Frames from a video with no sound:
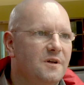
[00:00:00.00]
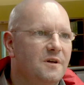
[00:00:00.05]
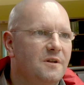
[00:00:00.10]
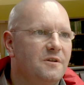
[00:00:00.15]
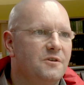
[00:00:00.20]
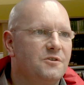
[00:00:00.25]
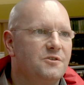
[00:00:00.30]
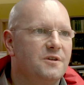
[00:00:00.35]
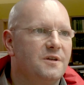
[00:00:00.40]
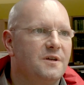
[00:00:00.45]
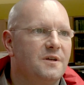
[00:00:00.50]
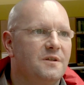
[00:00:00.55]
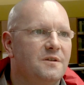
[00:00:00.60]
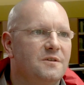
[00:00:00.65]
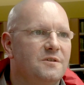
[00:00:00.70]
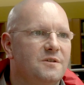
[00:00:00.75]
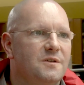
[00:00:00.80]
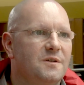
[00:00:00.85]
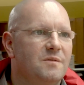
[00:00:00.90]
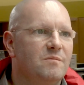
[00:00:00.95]
college,
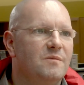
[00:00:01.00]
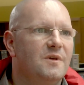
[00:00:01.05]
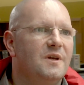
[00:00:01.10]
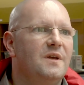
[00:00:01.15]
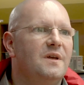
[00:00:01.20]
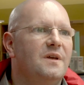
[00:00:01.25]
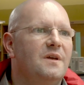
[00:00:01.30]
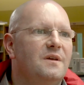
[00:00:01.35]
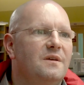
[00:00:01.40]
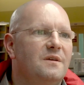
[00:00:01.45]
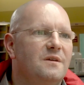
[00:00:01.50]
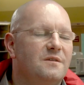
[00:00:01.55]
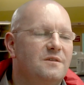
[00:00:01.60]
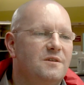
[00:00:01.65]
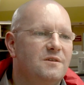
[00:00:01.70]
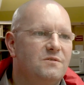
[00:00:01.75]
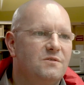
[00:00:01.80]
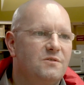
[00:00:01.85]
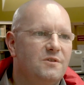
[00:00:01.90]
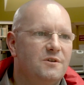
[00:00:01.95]
and it
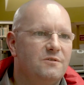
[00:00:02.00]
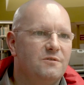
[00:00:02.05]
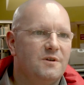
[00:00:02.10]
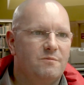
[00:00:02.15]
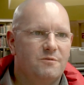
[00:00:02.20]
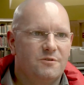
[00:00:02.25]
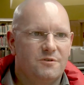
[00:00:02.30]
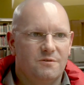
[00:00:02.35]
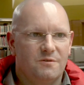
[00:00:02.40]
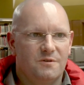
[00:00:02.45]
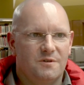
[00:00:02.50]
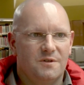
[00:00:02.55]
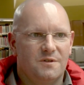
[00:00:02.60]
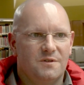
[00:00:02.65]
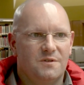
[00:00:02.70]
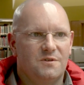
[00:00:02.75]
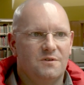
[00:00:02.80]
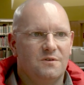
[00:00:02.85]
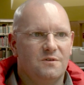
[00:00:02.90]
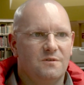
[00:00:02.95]
gives greater
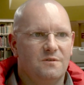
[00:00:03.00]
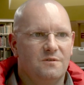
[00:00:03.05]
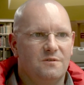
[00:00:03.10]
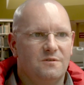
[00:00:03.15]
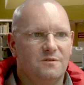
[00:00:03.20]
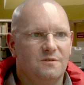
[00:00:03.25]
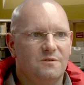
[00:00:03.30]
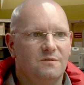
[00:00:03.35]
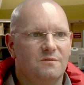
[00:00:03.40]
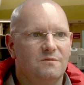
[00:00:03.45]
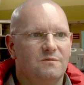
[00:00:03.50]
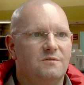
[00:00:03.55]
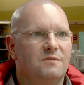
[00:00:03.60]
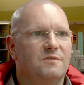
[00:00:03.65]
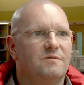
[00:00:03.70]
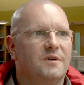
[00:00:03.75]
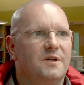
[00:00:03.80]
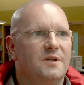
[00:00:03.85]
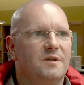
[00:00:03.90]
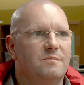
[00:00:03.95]
opportunities to
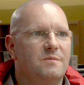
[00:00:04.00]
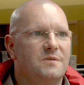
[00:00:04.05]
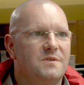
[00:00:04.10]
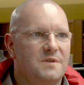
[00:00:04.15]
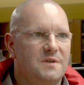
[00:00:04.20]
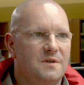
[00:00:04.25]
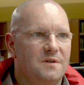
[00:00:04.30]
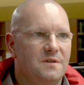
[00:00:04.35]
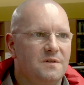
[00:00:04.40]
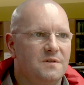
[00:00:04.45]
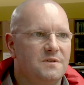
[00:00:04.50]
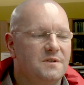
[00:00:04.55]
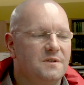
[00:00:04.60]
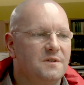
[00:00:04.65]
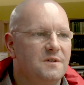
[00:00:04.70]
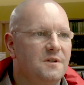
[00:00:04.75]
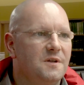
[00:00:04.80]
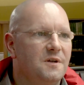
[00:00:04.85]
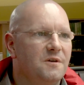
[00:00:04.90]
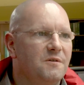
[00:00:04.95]
develop skills in
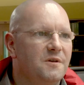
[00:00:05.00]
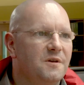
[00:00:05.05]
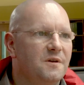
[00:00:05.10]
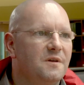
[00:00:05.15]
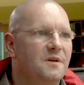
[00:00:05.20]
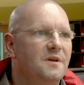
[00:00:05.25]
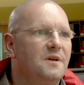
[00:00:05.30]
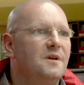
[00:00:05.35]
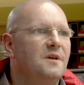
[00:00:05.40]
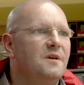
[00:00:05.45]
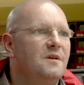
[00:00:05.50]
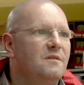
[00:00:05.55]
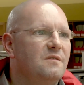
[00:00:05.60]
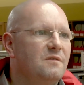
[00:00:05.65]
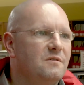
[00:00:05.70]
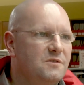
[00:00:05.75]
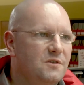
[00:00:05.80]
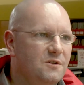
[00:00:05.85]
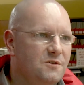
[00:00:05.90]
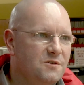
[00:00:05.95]
an area
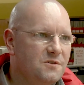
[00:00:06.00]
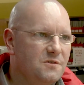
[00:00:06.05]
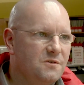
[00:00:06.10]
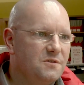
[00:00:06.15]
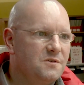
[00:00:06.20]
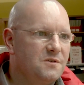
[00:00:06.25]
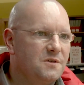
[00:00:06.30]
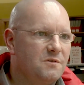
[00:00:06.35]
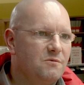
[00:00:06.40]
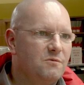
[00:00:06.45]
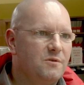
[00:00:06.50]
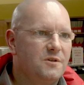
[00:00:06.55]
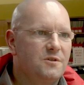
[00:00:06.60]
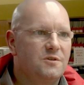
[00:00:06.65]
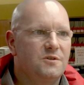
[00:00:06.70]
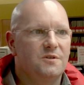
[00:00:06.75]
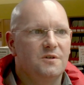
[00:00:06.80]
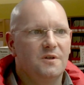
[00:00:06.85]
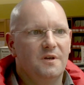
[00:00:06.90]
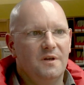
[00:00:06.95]
such as nursing,
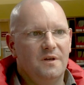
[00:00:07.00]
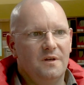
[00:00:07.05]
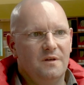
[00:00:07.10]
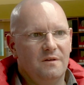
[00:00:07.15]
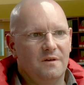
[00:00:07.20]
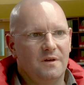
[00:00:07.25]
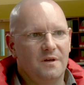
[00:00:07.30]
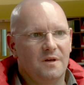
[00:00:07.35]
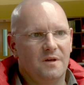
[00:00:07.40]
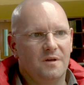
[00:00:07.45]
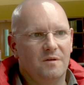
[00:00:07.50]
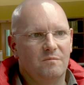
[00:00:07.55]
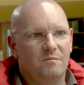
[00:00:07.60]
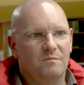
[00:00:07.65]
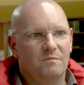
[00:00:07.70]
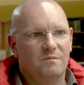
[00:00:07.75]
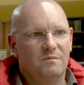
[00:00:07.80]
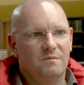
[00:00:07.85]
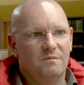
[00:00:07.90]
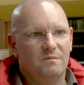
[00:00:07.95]
which
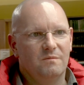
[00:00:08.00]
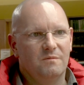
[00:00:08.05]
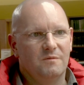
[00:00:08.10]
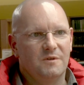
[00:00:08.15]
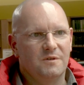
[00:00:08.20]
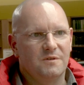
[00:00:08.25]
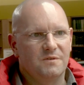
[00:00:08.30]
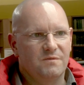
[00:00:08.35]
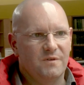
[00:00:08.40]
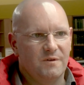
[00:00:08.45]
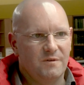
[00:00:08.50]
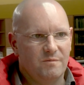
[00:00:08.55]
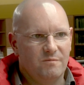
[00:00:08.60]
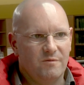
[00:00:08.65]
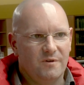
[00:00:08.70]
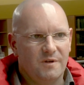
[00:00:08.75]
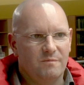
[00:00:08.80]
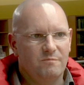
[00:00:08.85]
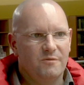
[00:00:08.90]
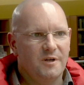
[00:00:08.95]
is very
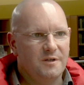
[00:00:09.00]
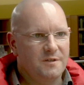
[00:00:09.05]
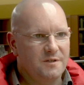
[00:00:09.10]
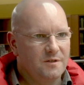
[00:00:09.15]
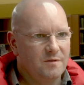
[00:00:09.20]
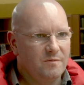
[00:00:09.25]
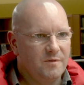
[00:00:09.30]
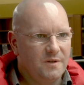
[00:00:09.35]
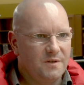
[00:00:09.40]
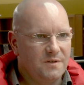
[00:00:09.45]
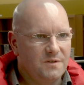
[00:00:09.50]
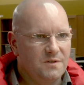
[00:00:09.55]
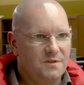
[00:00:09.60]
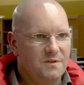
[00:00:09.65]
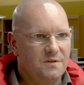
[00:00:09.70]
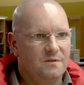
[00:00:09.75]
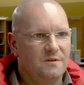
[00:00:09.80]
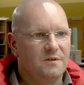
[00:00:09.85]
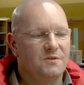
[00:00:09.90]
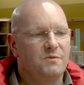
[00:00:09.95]
practical based
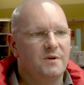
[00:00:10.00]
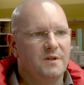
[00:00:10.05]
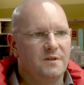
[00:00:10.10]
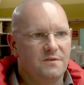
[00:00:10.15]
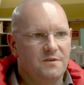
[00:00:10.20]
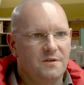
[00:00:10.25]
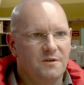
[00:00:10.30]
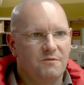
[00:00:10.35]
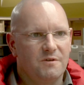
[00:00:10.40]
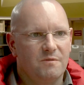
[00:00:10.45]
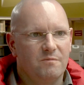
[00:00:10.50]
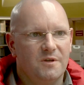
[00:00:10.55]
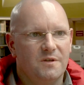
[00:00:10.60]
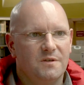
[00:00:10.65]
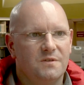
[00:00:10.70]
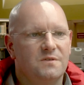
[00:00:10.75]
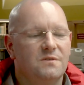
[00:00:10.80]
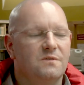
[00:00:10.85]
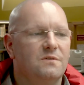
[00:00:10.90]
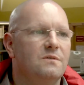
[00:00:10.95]
as well as theory
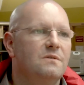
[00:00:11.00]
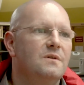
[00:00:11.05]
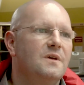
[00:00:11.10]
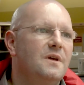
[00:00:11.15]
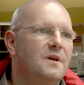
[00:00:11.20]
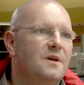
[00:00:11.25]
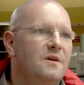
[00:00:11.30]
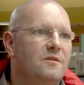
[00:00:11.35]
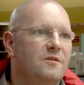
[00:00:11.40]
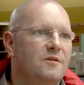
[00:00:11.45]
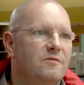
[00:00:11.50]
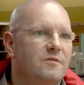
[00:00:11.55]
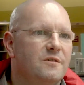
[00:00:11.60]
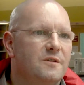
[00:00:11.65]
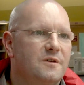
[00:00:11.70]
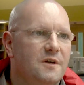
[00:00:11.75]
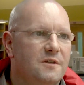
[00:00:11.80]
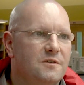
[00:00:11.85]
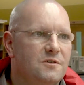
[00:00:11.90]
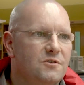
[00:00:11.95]
based, so therefore the
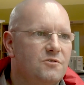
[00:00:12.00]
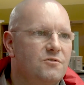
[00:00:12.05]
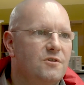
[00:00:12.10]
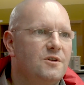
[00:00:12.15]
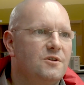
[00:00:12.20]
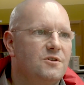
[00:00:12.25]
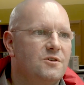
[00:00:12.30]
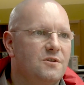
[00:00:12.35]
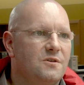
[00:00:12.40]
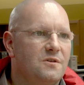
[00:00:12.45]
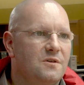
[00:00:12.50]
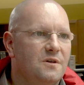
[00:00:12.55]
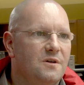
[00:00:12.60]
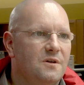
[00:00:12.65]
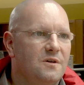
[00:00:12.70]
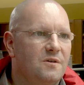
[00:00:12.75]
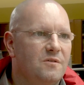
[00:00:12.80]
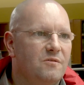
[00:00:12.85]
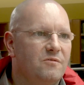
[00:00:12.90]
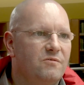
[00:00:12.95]
concentration
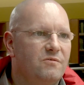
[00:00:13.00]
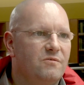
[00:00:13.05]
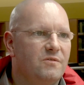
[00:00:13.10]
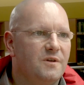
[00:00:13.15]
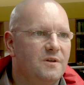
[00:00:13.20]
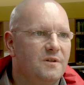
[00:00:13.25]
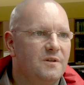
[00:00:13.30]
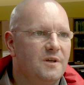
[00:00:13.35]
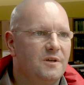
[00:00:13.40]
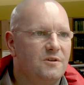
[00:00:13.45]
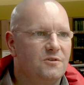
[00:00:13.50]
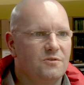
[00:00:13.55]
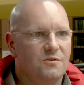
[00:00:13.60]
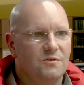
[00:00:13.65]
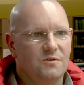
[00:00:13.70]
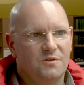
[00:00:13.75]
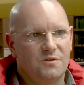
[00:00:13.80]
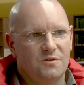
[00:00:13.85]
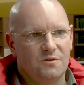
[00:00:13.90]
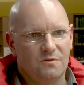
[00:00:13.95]
of
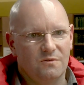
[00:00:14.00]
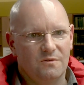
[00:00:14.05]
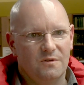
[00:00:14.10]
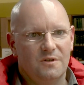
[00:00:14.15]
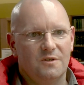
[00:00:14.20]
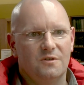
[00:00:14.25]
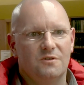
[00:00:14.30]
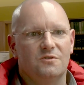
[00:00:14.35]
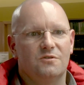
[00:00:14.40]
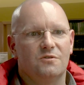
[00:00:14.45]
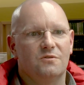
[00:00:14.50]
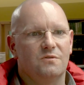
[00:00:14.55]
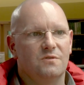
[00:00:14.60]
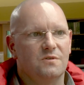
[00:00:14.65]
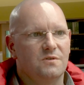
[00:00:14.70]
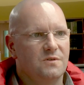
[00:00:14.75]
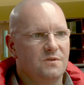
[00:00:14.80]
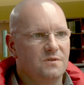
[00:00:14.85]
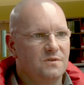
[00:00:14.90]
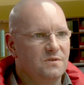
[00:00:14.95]
lectures to
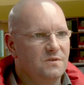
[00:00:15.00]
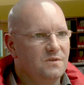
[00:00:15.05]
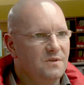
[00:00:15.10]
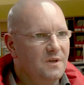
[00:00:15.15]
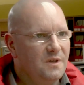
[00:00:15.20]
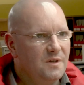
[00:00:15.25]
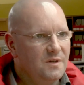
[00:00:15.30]
students is